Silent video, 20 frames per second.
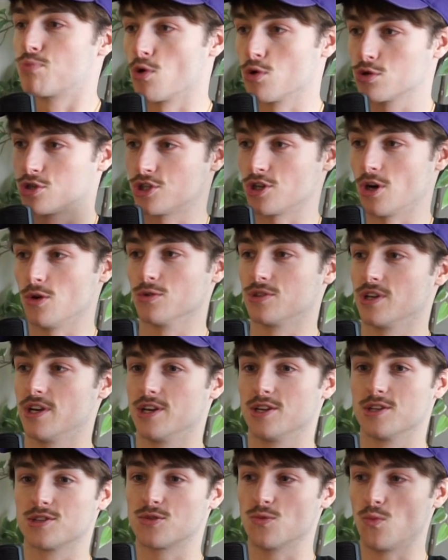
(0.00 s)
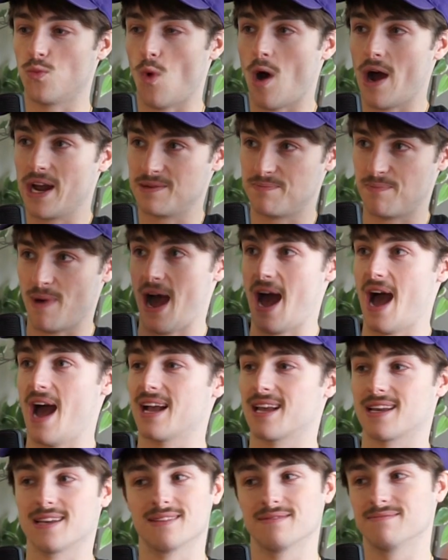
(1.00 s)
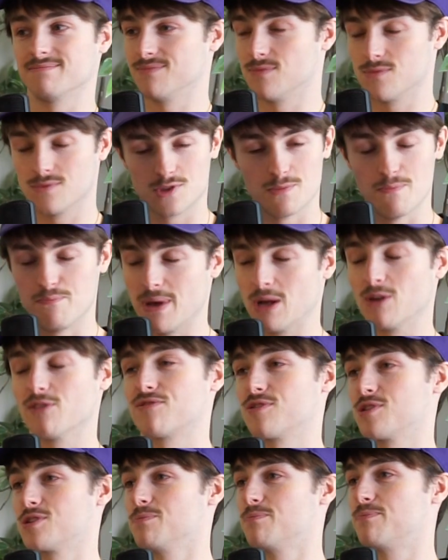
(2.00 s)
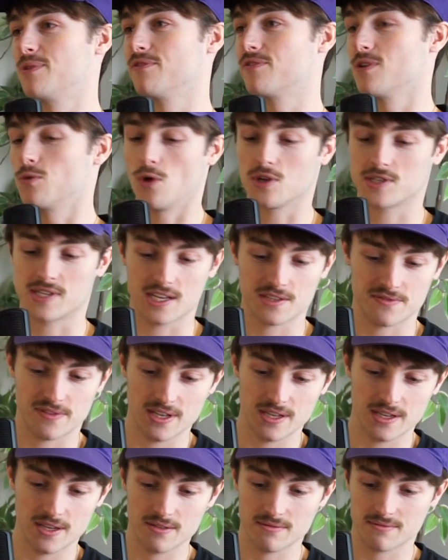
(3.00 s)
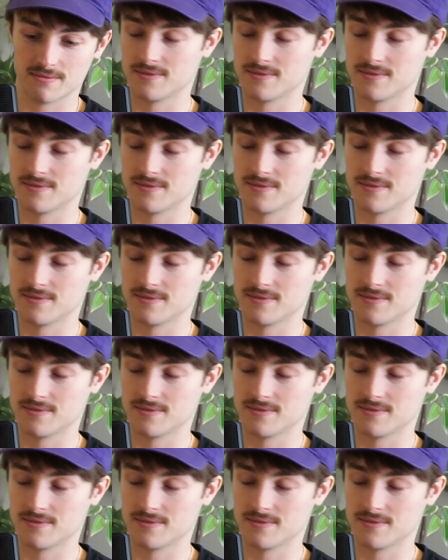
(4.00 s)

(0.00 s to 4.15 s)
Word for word: broad shoulders, wide back, built for built for. What size feet are you?